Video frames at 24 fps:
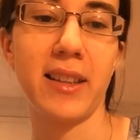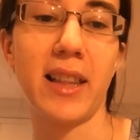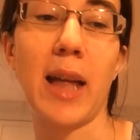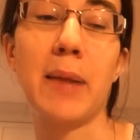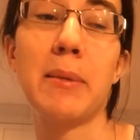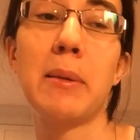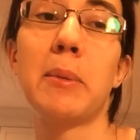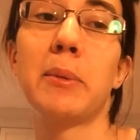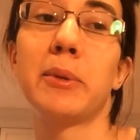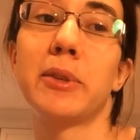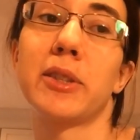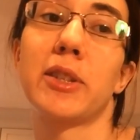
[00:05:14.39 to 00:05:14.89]
A
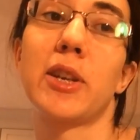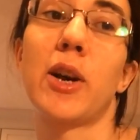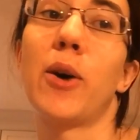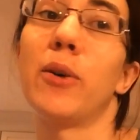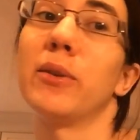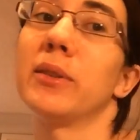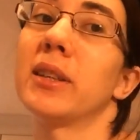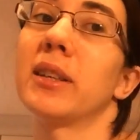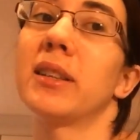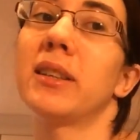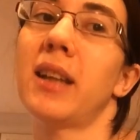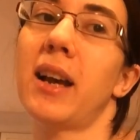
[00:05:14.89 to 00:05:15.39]
lot of people just
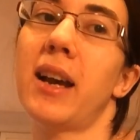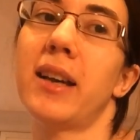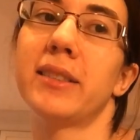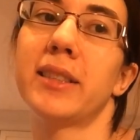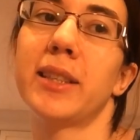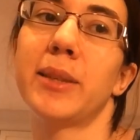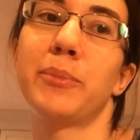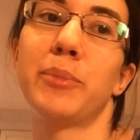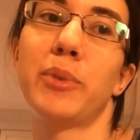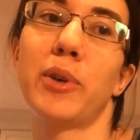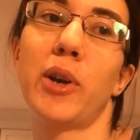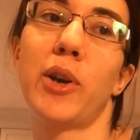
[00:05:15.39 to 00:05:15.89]
call it the
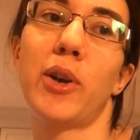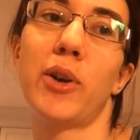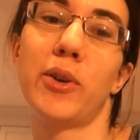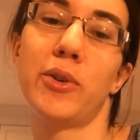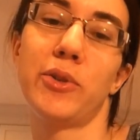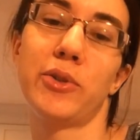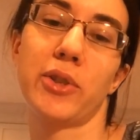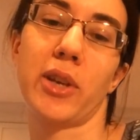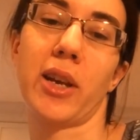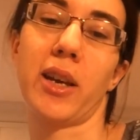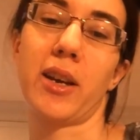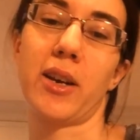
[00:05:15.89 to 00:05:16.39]
Classic
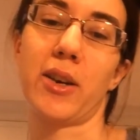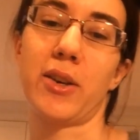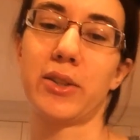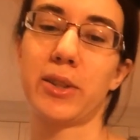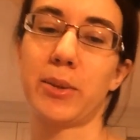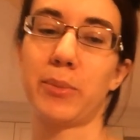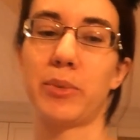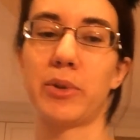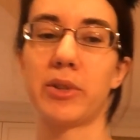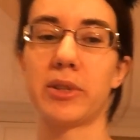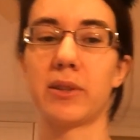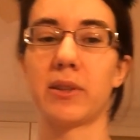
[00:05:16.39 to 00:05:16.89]
Brooch. I call it
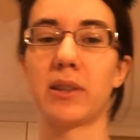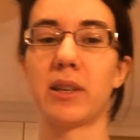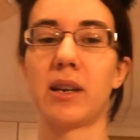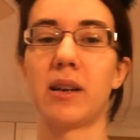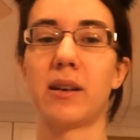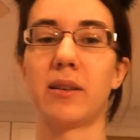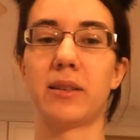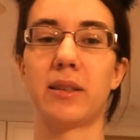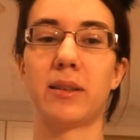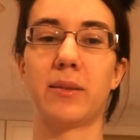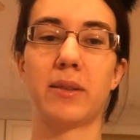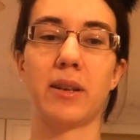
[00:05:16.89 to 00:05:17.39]
the Prism
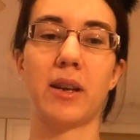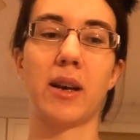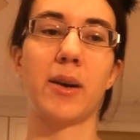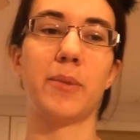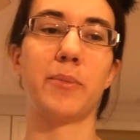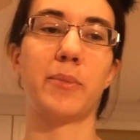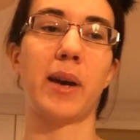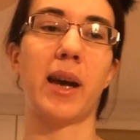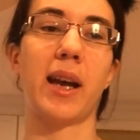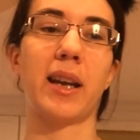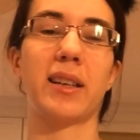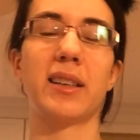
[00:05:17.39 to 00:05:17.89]

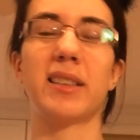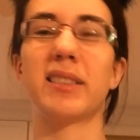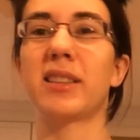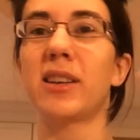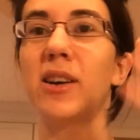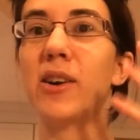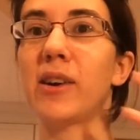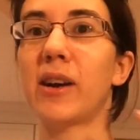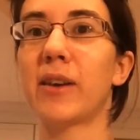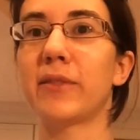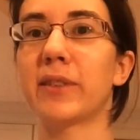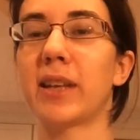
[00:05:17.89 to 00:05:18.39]
Compact because
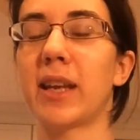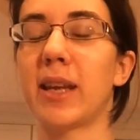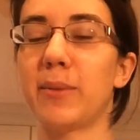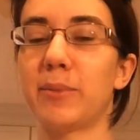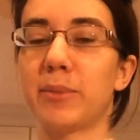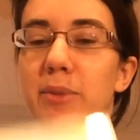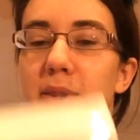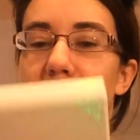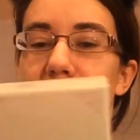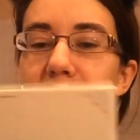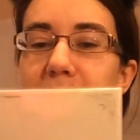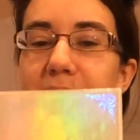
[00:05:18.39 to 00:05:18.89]
they all have
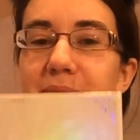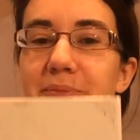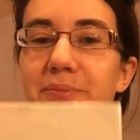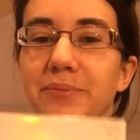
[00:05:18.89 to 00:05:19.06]
names.